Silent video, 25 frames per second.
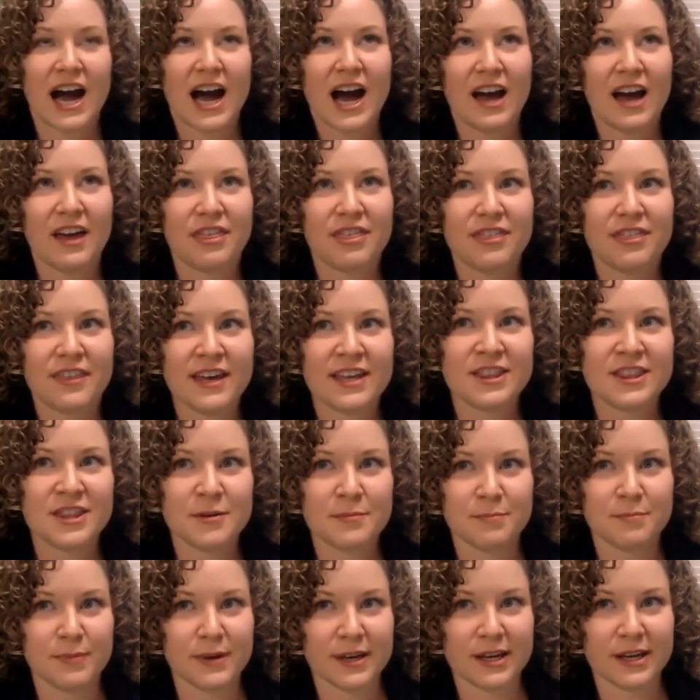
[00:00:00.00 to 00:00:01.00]
I think the
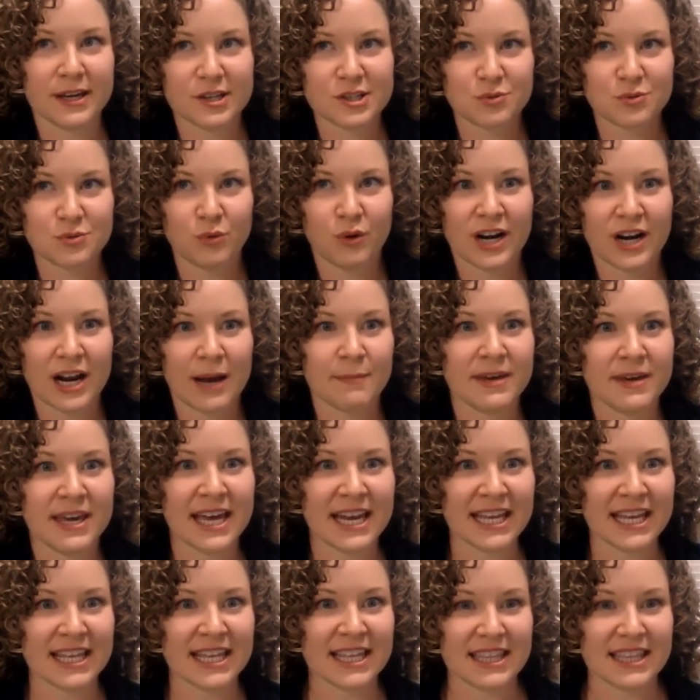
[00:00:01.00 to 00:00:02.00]
biggest one I'm
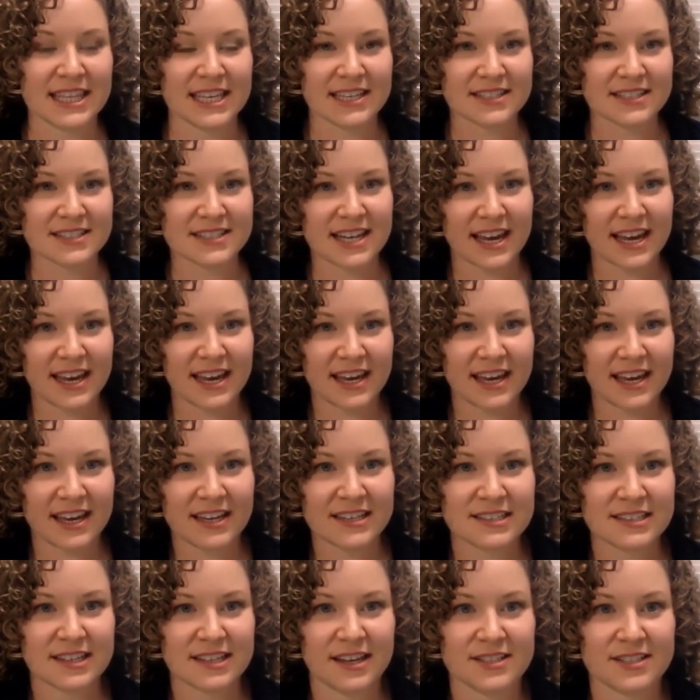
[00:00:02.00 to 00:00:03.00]
getting these
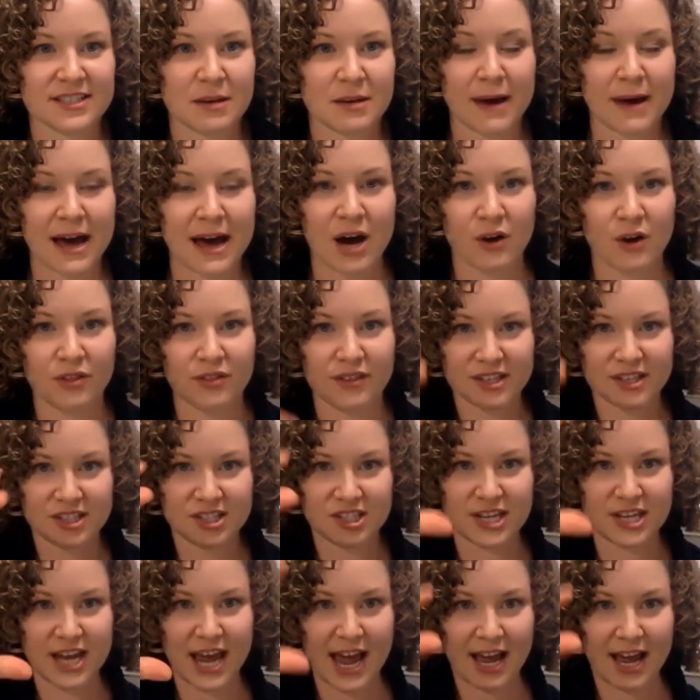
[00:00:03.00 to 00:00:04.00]
days is about the
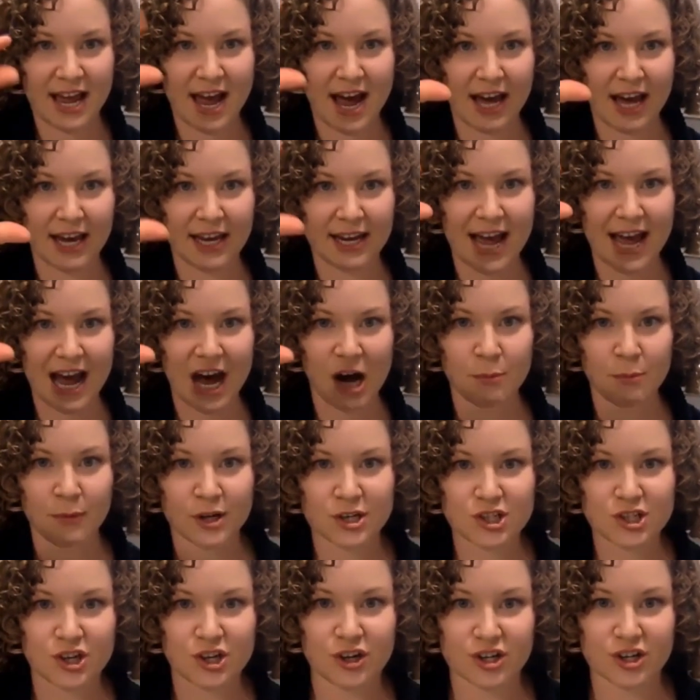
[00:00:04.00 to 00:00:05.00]
stack height, how
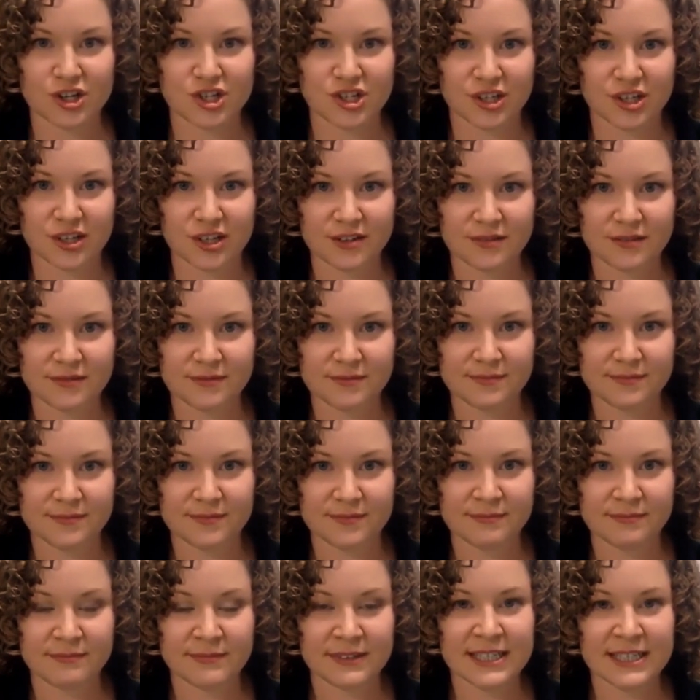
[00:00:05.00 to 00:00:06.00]
much cushion.
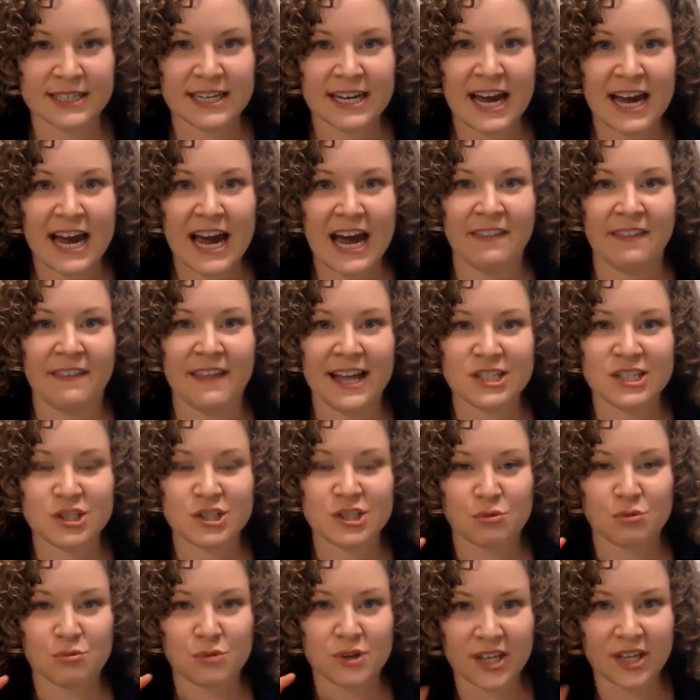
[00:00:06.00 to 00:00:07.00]
And that's a
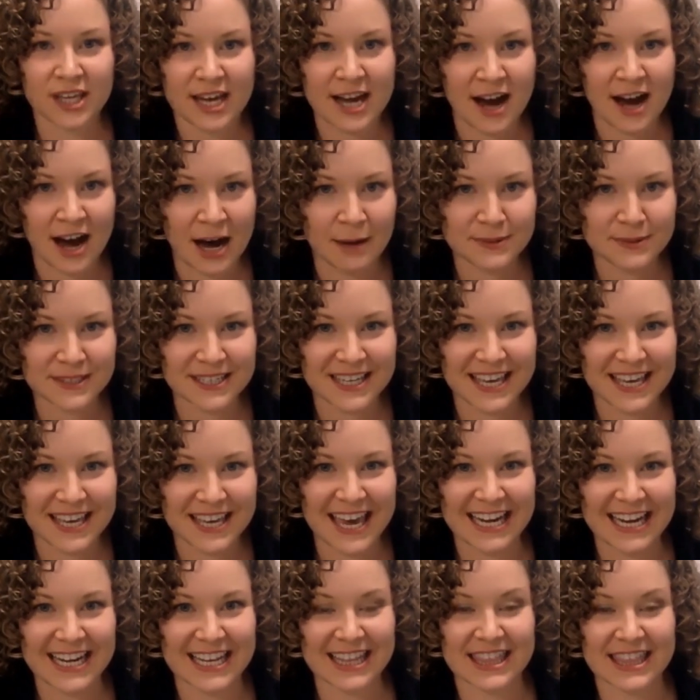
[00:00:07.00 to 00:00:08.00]
really
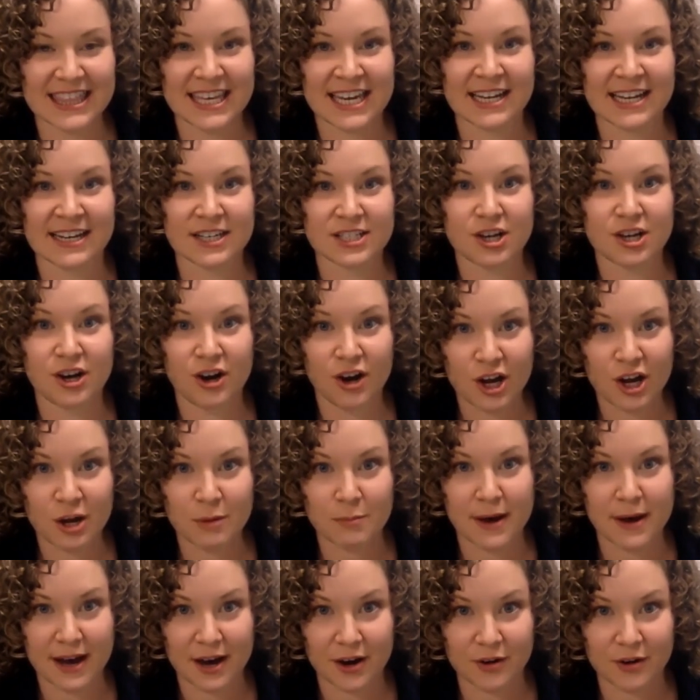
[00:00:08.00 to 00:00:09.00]
complicated thing to talk
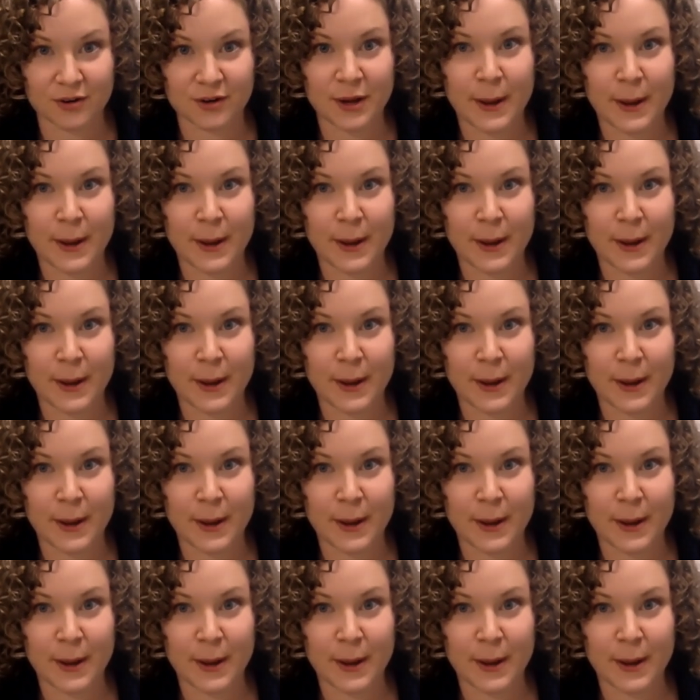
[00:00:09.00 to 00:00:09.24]
about